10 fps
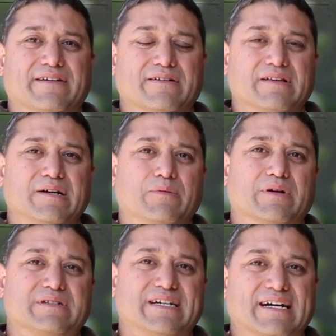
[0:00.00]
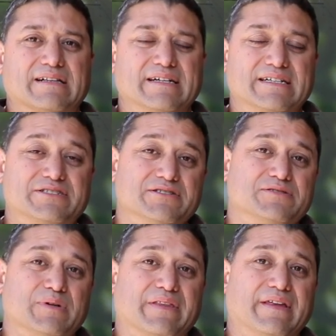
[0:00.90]
currently we're tackling
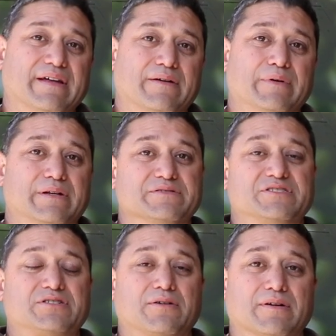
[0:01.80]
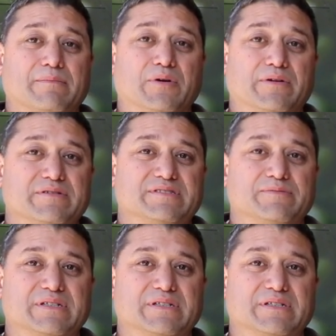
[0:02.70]
issues with the Riedel starter motors,